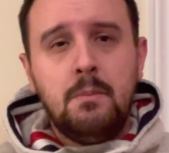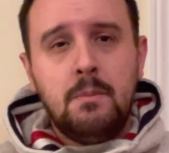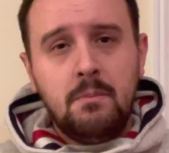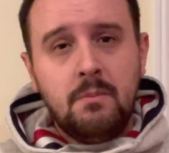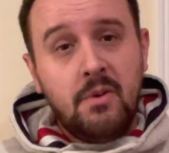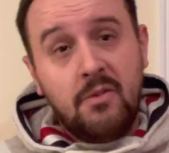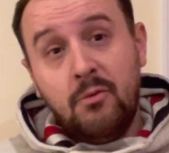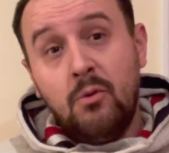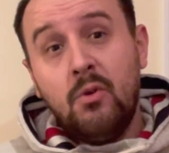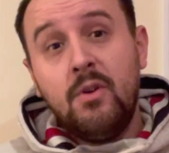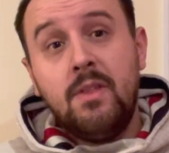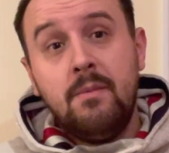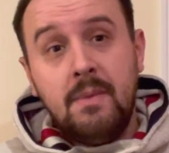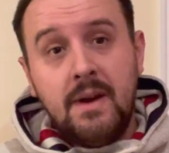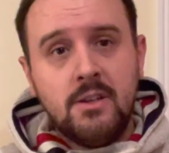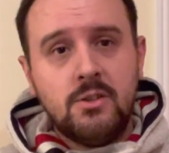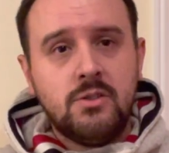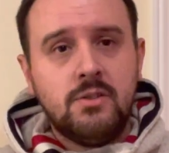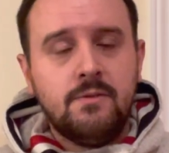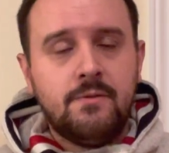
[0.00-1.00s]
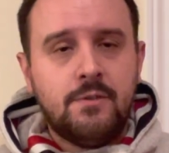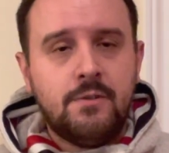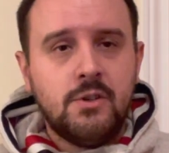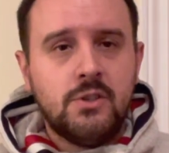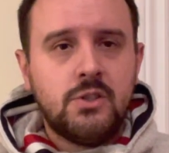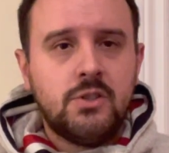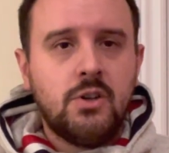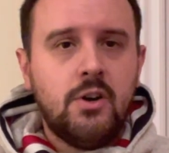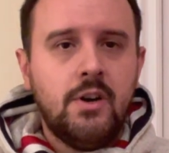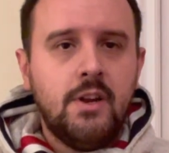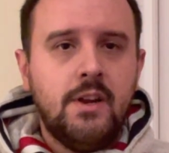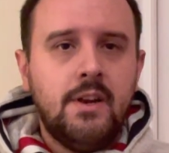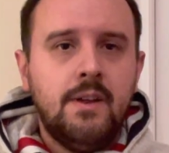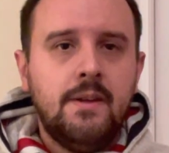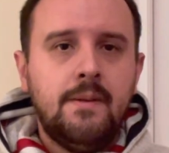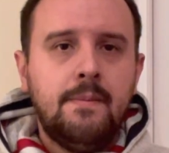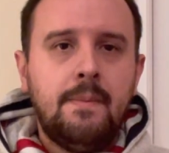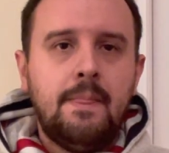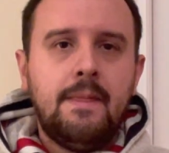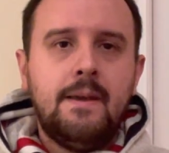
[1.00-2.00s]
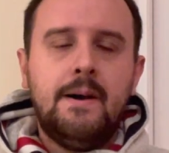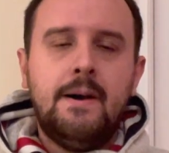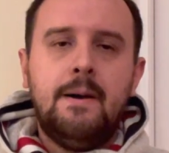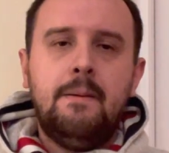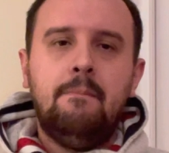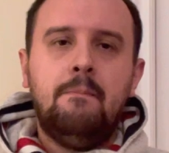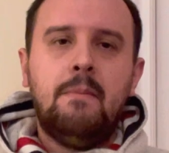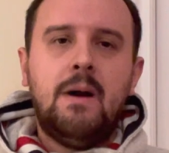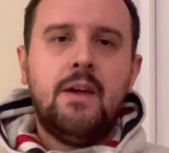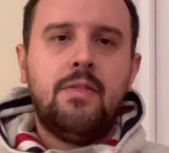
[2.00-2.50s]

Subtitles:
before the match first started, I